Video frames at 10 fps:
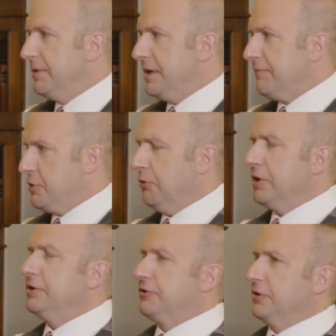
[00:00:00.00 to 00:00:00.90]
if you're a
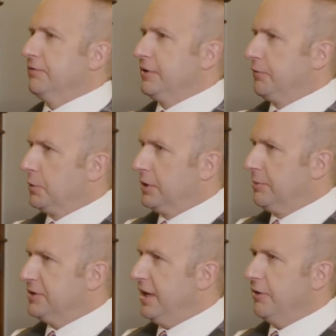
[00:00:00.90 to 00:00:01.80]
conservative or a
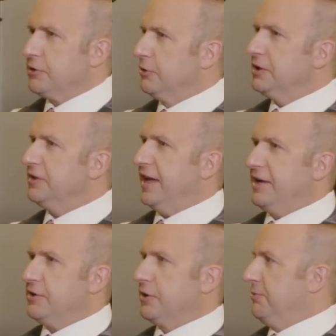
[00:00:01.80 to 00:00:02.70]
libertarian, you look at that
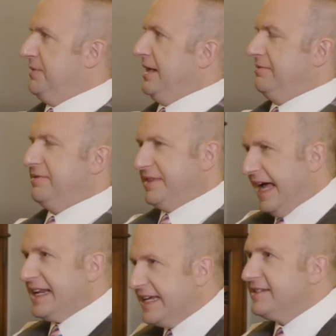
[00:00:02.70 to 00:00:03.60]
and you go, that,
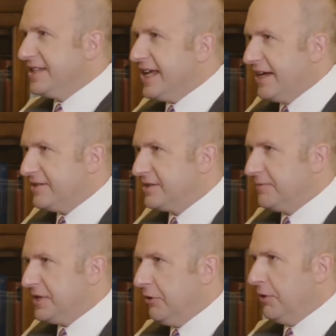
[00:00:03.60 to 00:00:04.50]
that is the essence of
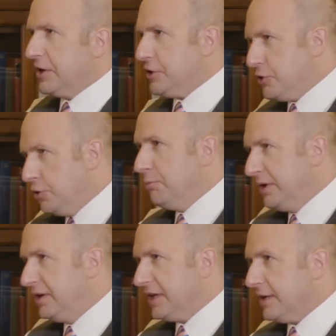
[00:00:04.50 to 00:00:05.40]
tyranny. You
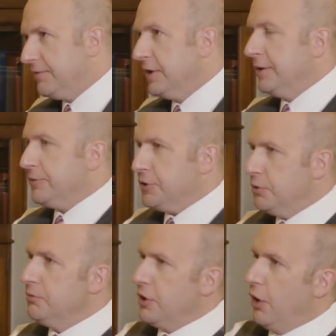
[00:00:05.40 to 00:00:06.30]
believe
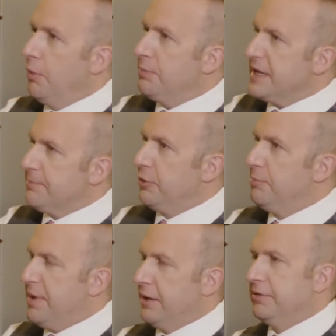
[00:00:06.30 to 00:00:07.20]
you know people
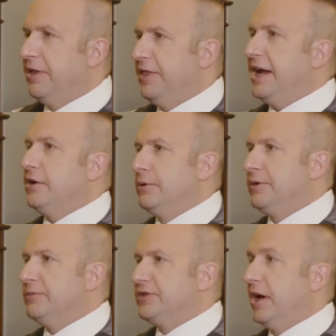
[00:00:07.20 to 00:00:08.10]
better than they know
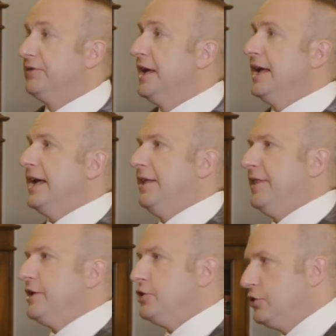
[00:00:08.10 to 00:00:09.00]
themselves, and
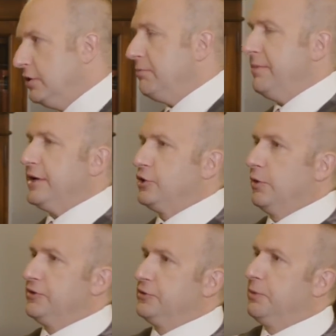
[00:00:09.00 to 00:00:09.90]
they shouldn't make
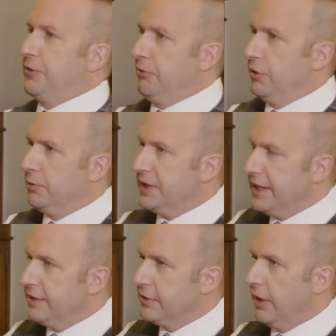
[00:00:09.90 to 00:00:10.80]
choices with their own
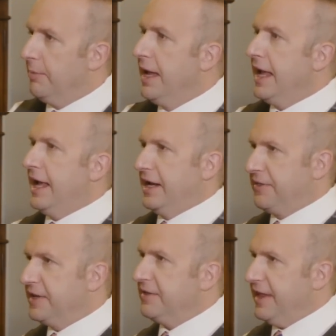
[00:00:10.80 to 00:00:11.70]
income. And I
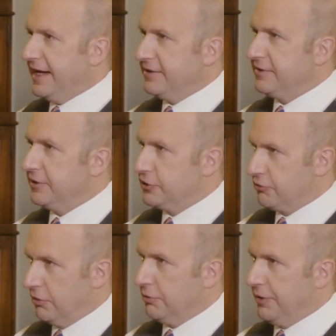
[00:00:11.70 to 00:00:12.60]
think that is the
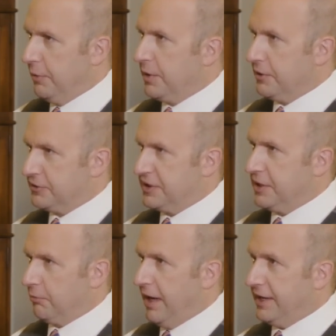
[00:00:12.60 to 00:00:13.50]
struggle that we are seeing
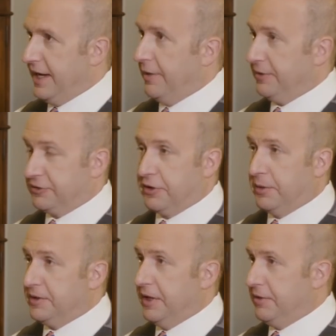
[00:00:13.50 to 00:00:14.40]
right now that's
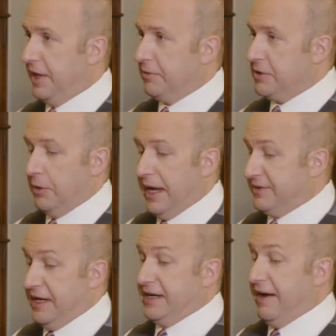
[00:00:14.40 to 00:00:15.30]
going, that, that you know,
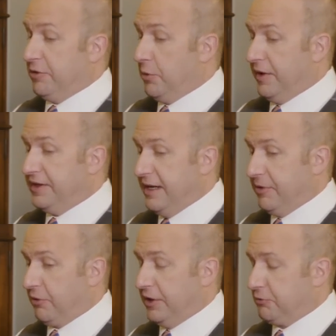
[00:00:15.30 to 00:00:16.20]
as every one of the
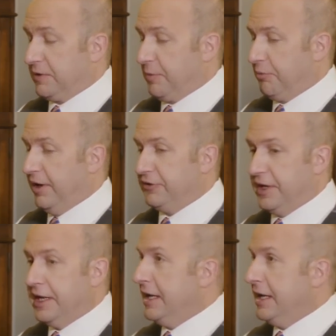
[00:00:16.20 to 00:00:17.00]
Democrats running for president,